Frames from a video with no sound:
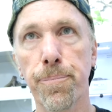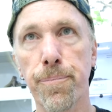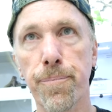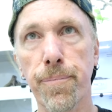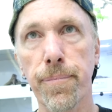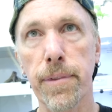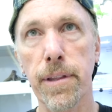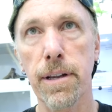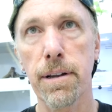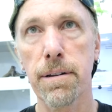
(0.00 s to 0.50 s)
I
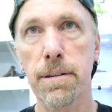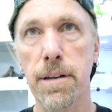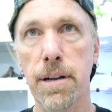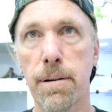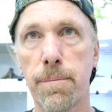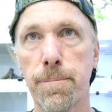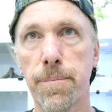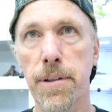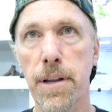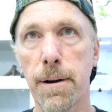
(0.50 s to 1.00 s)
feel like you worm
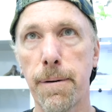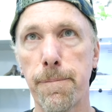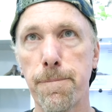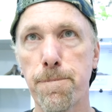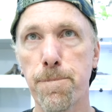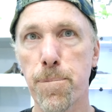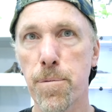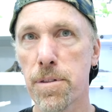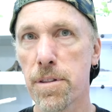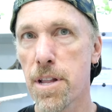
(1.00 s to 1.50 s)
yourself all the
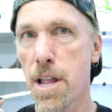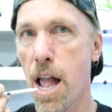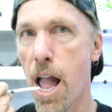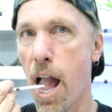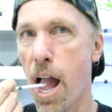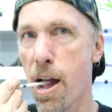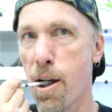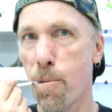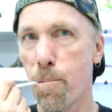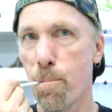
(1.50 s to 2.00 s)
time,
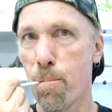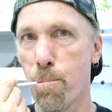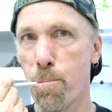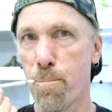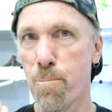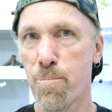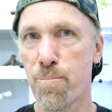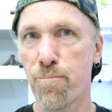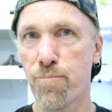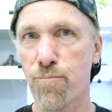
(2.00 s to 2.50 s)

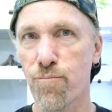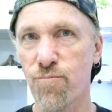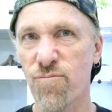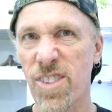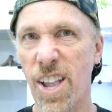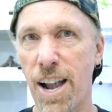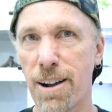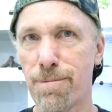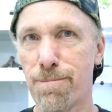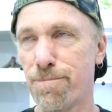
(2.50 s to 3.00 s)
fellas. Yeah,
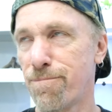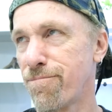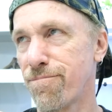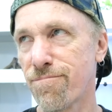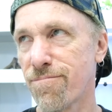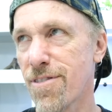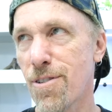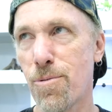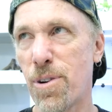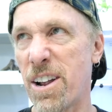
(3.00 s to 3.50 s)
just in
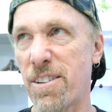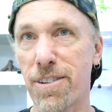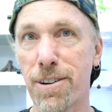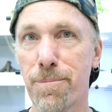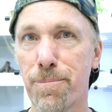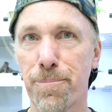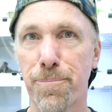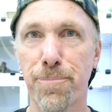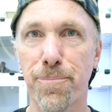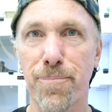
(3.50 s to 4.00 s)
case. Whatever.
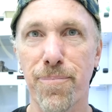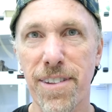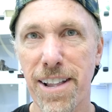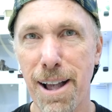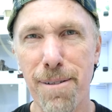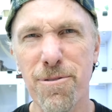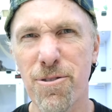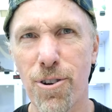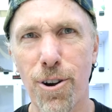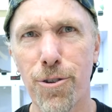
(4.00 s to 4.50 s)

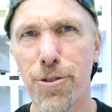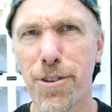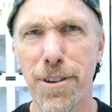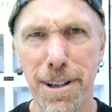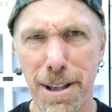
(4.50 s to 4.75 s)
I'm gross.